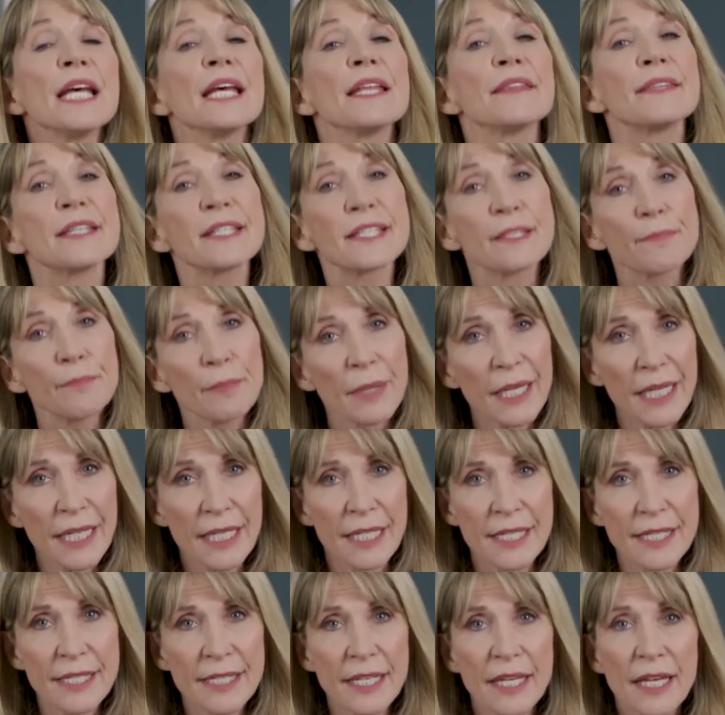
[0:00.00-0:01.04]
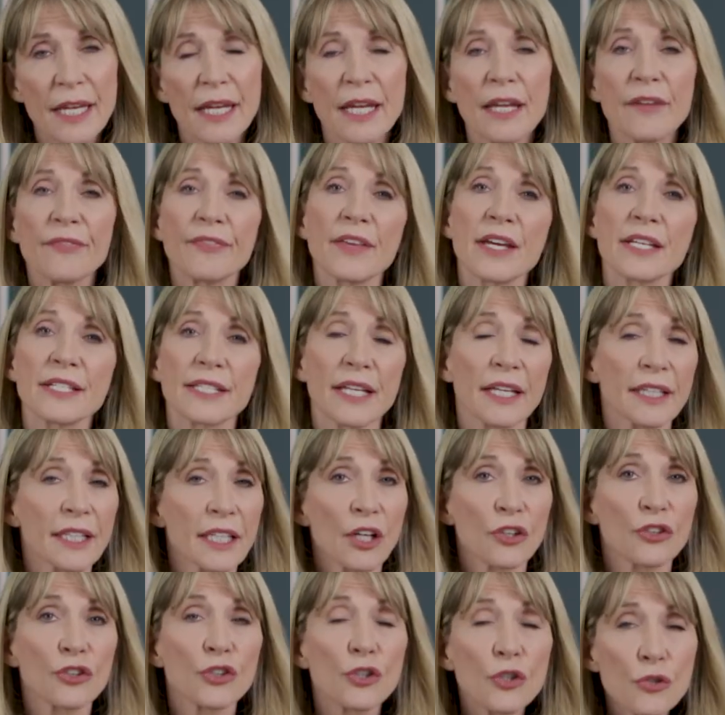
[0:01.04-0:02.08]
This means if there's any
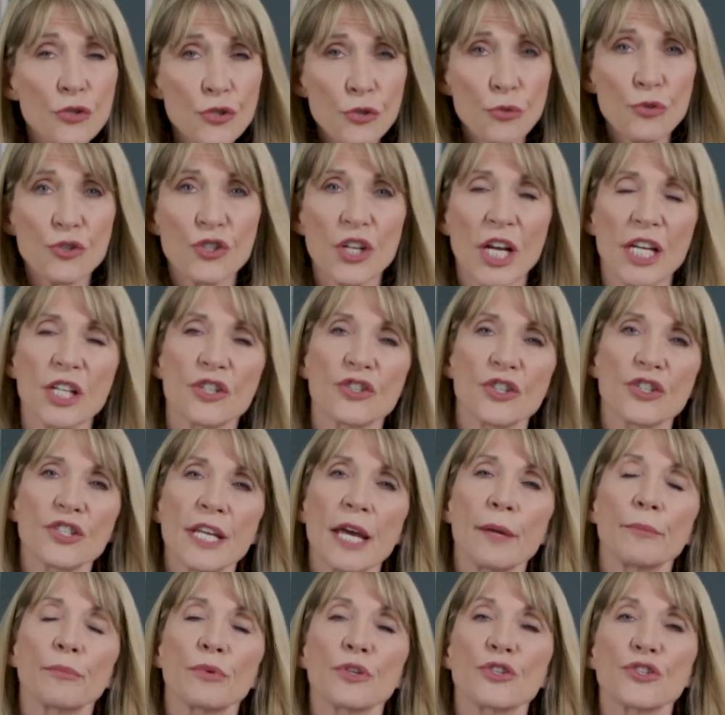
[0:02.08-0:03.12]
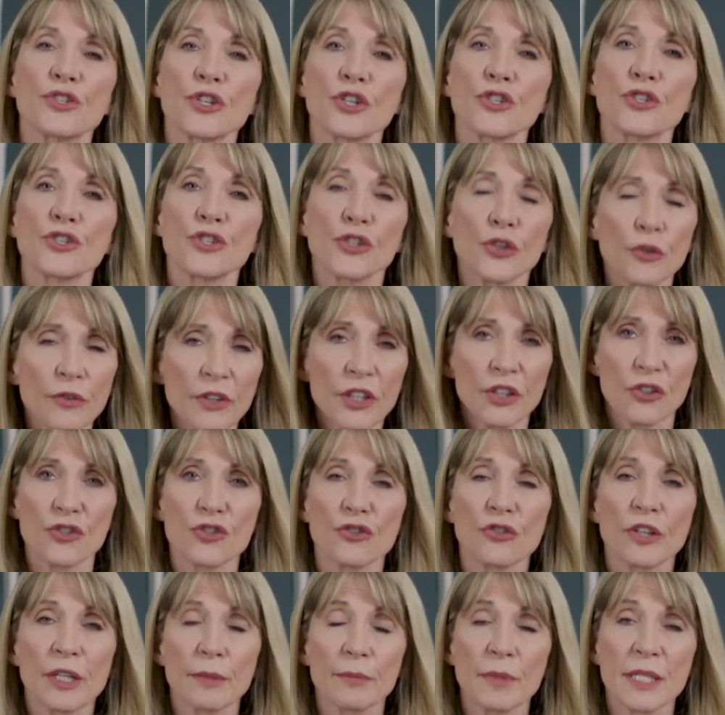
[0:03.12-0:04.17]
unusual change in temperature during your
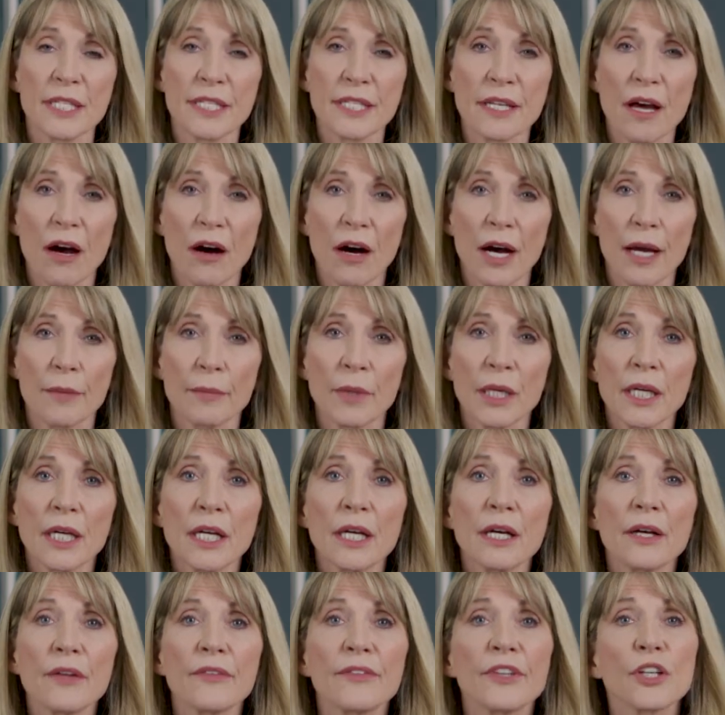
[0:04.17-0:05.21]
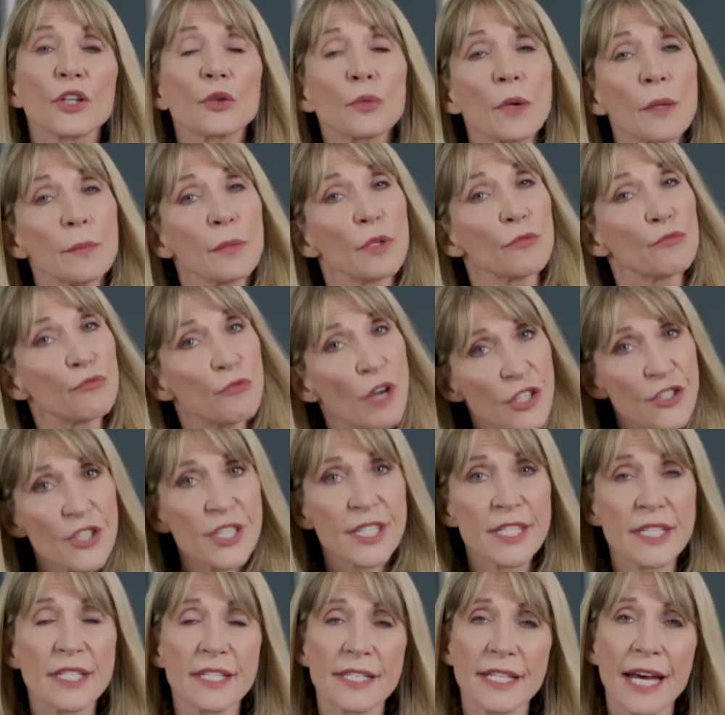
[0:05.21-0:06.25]
treatment time, the equipment
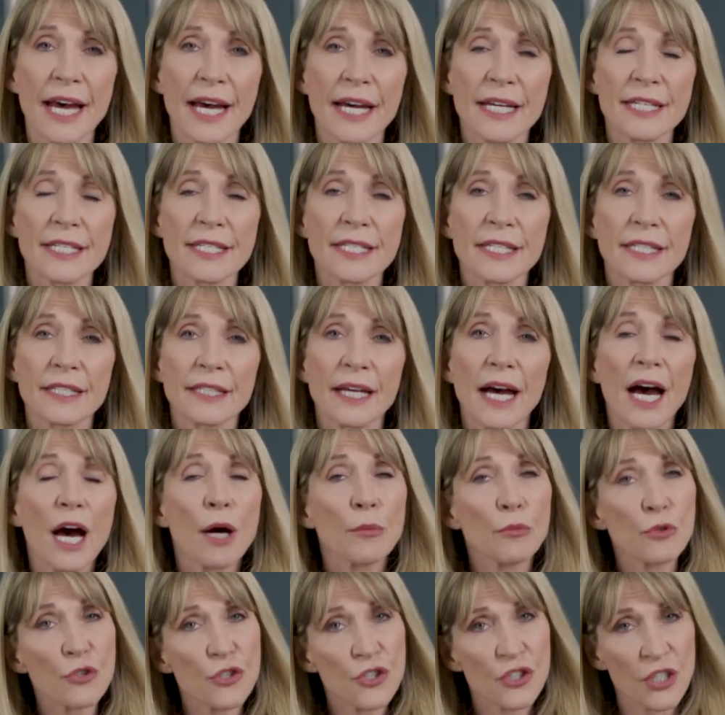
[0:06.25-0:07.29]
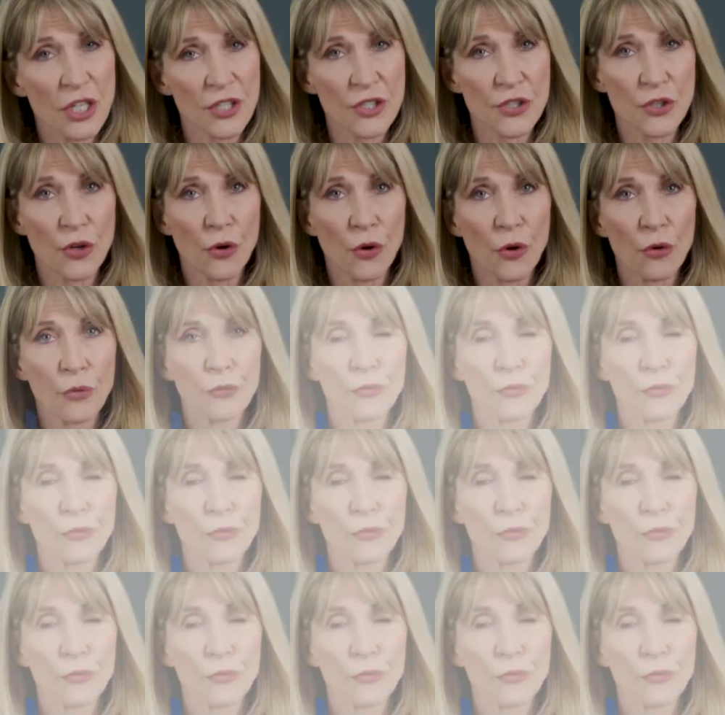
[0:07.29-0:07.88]
registers that and will shut off.